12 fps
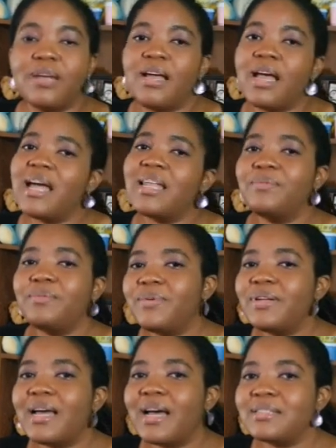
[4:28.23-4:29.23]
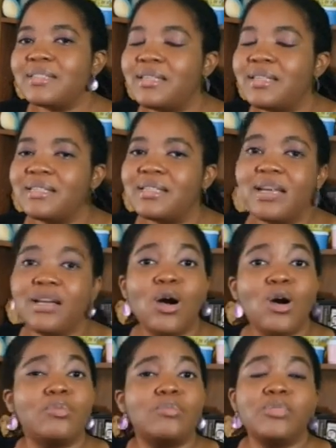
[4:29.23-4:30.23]
And then we're going to ask you things like how
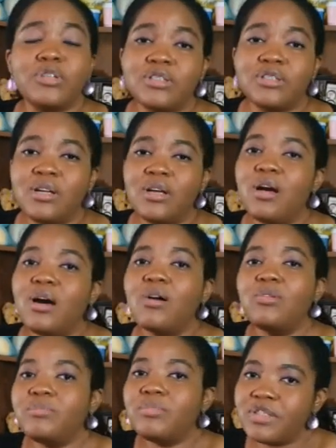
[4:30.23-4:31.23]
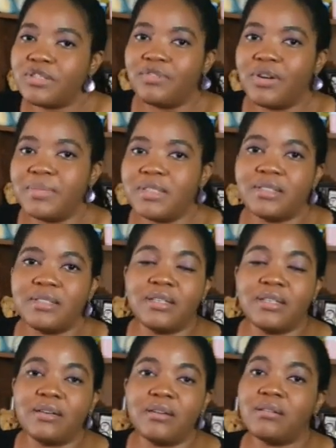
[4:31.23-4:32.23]
much vomit is
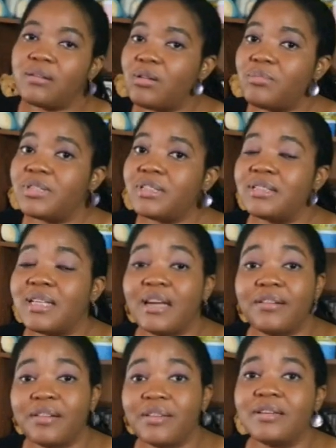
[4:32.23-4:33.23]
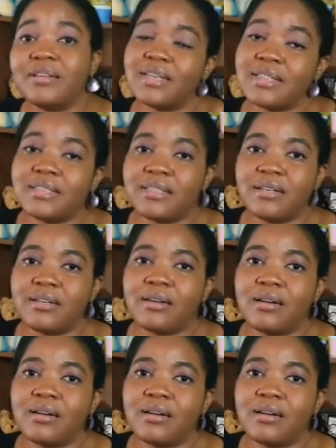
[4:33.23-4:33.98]
there? How much diarrhea is there?